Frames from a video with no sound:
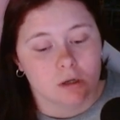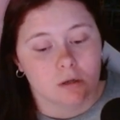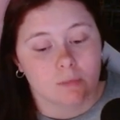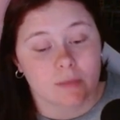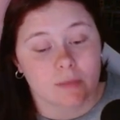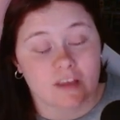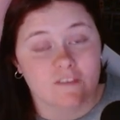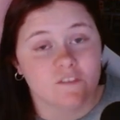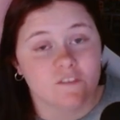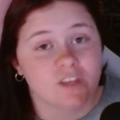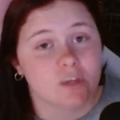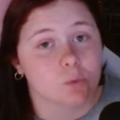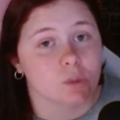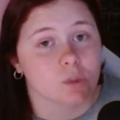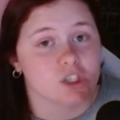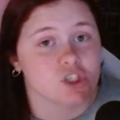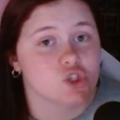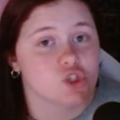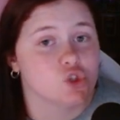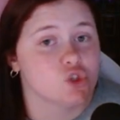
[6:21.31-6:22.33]
My feet
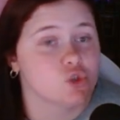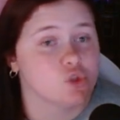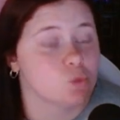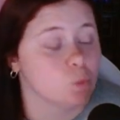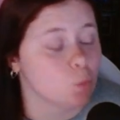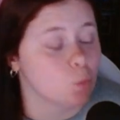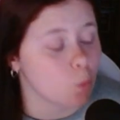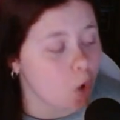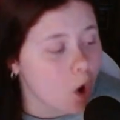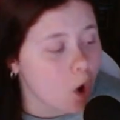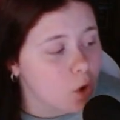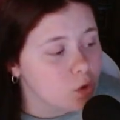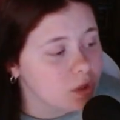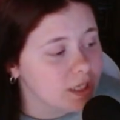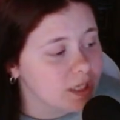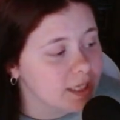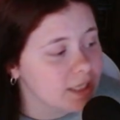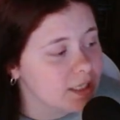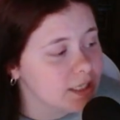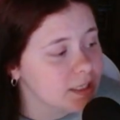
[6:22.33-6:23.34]
were
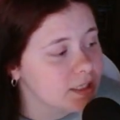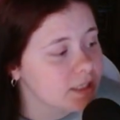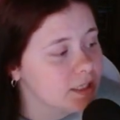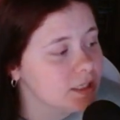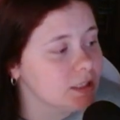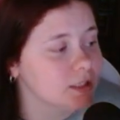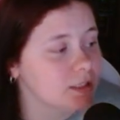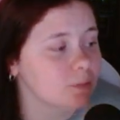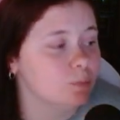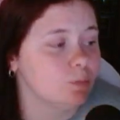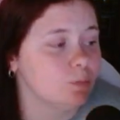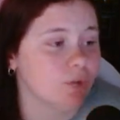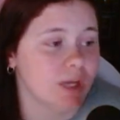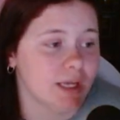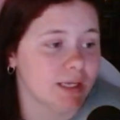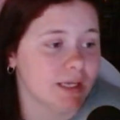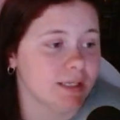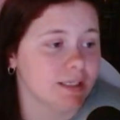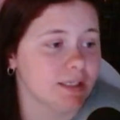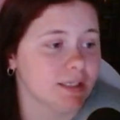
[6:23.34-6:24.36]
swollen,
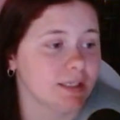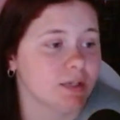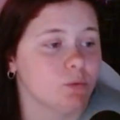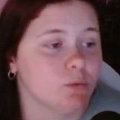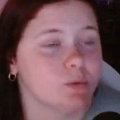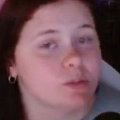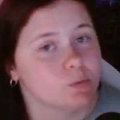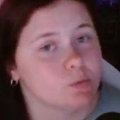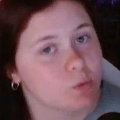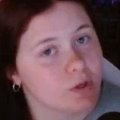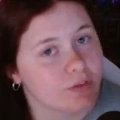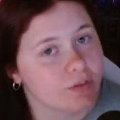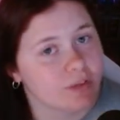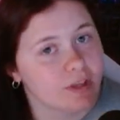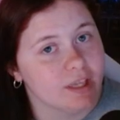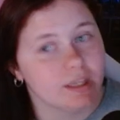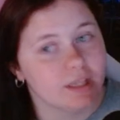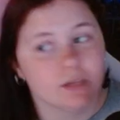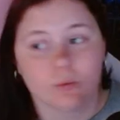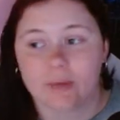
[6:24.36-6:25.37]
but it was worth
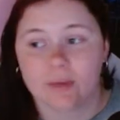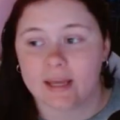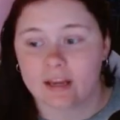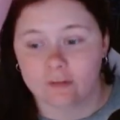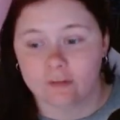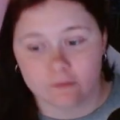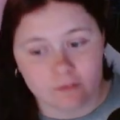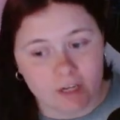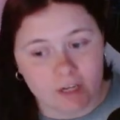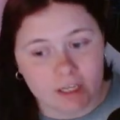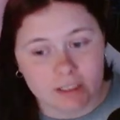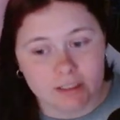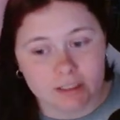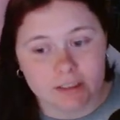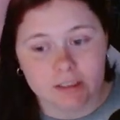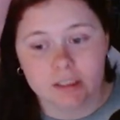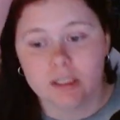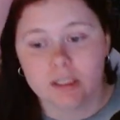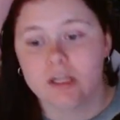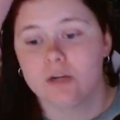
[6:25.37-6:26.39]
it. We had
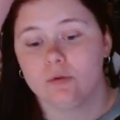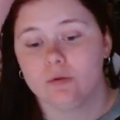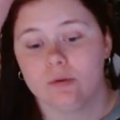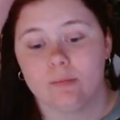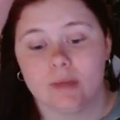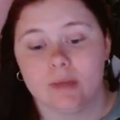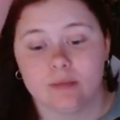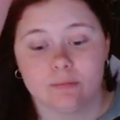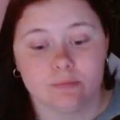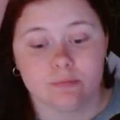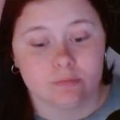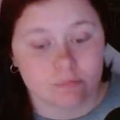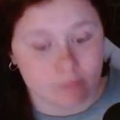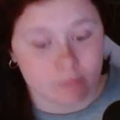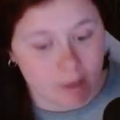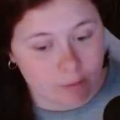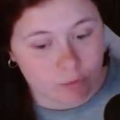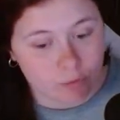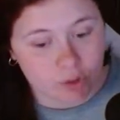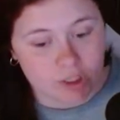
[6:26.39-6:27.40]
fun. We made
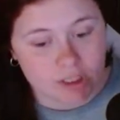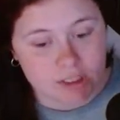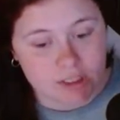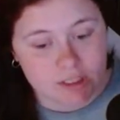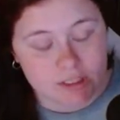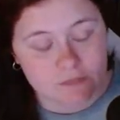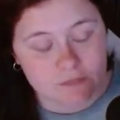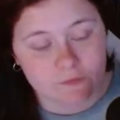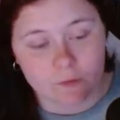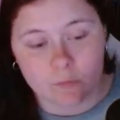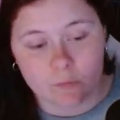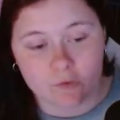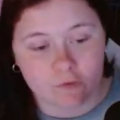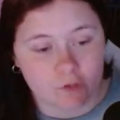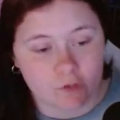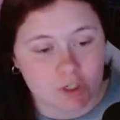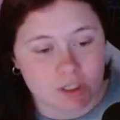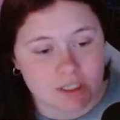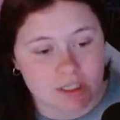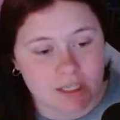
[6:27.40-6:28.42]
memories from the
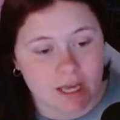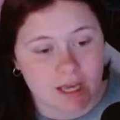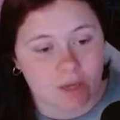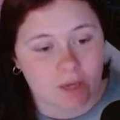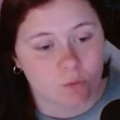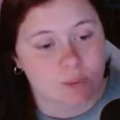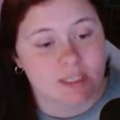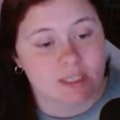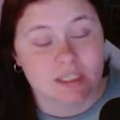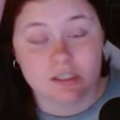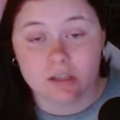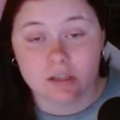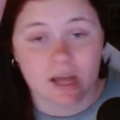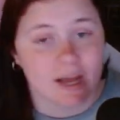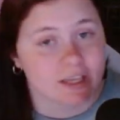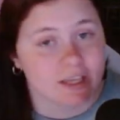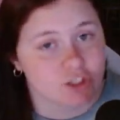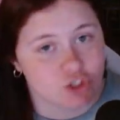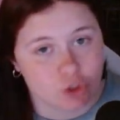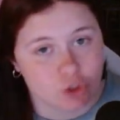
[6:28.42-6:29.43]
first day. We still
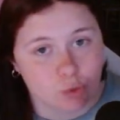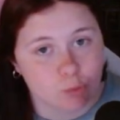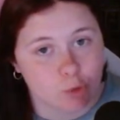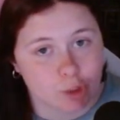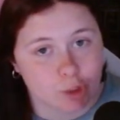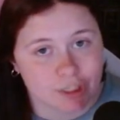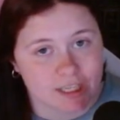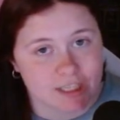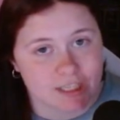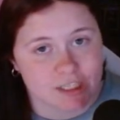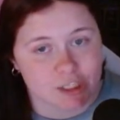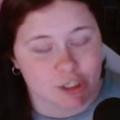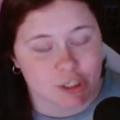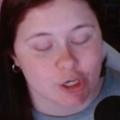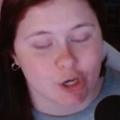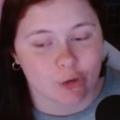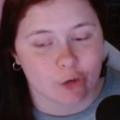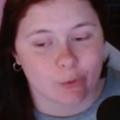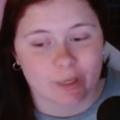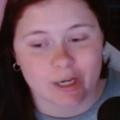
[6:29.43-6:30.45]
had 2 more days to
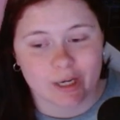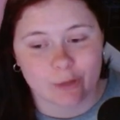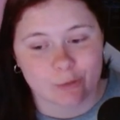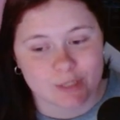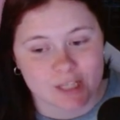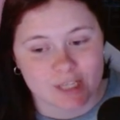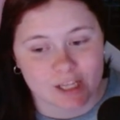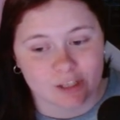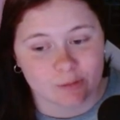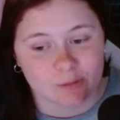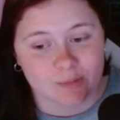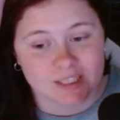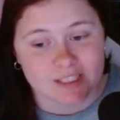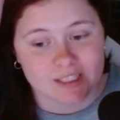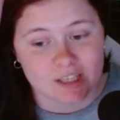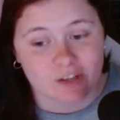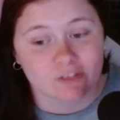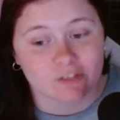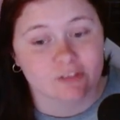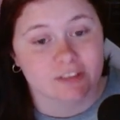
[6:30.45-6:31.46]
go, and I was telling
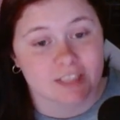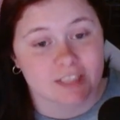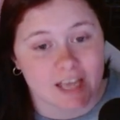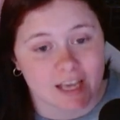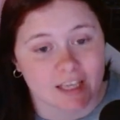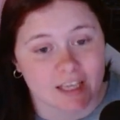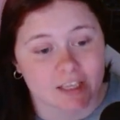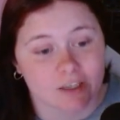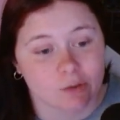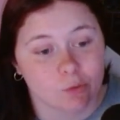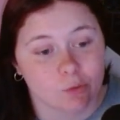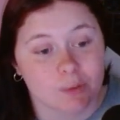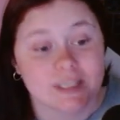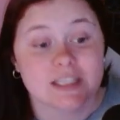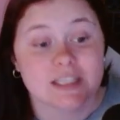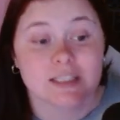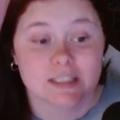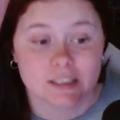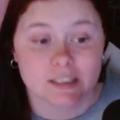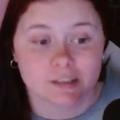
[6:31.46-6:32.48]
myself, dang, we
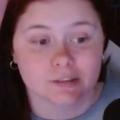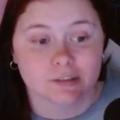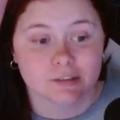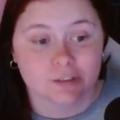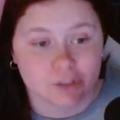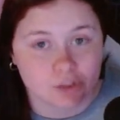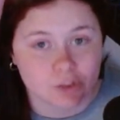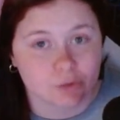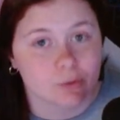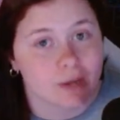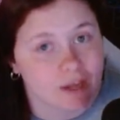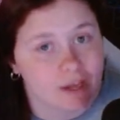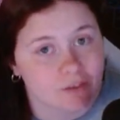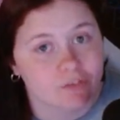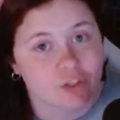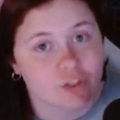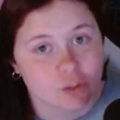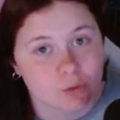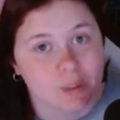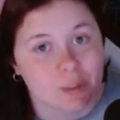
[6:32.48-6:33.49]
still do have
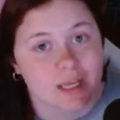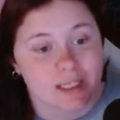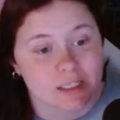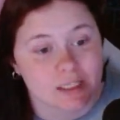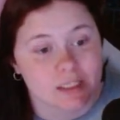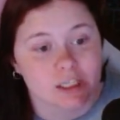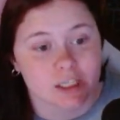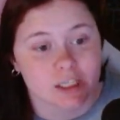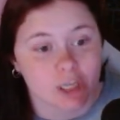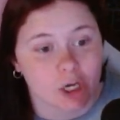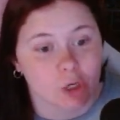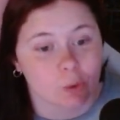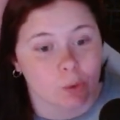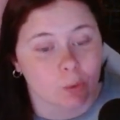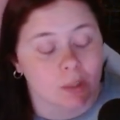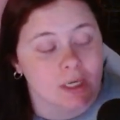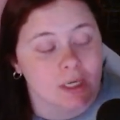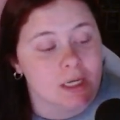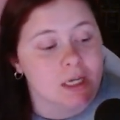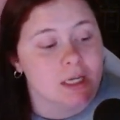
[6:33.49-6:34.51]
2 days to go.
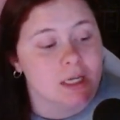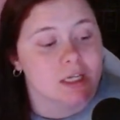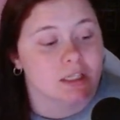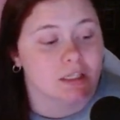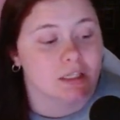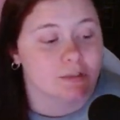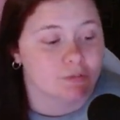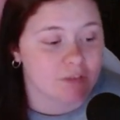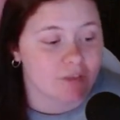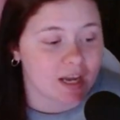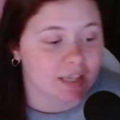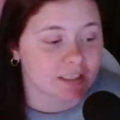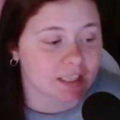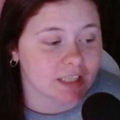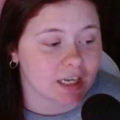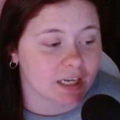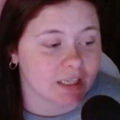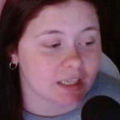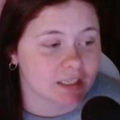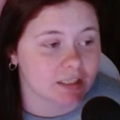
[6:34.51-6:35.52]
The fact
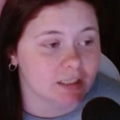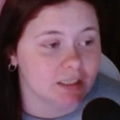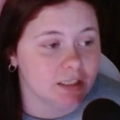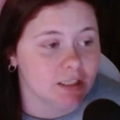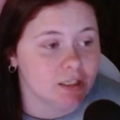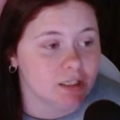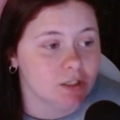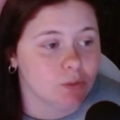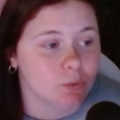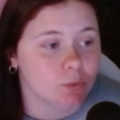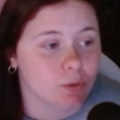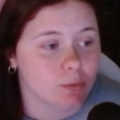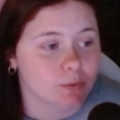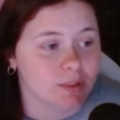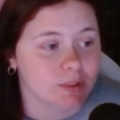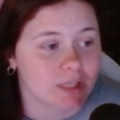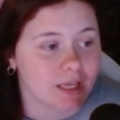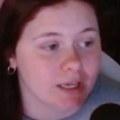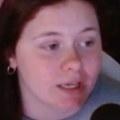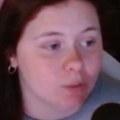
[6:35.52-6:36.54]
that we
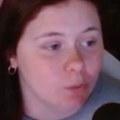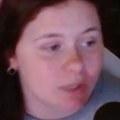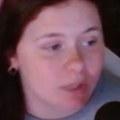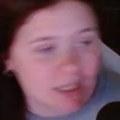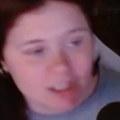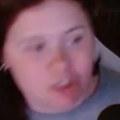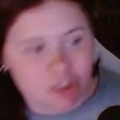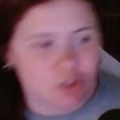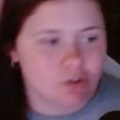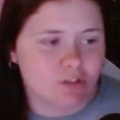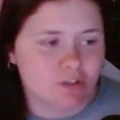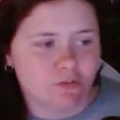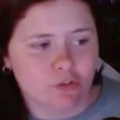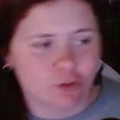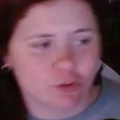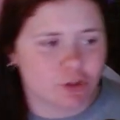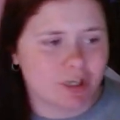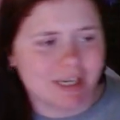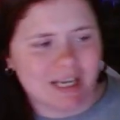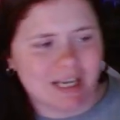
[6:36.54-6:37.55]
were like, we could do this for
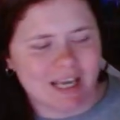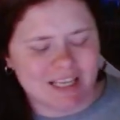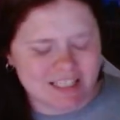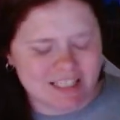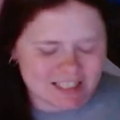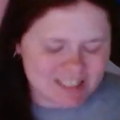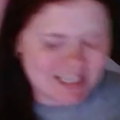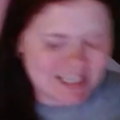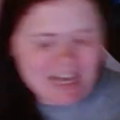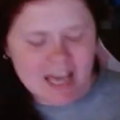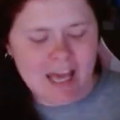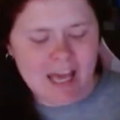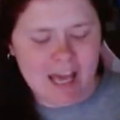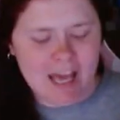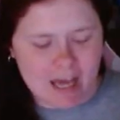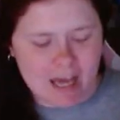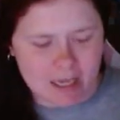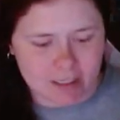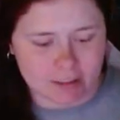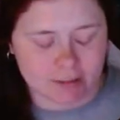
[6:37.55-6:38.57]
3 days?
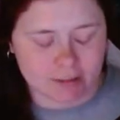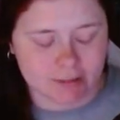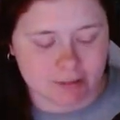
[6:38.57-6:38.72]
Yeah.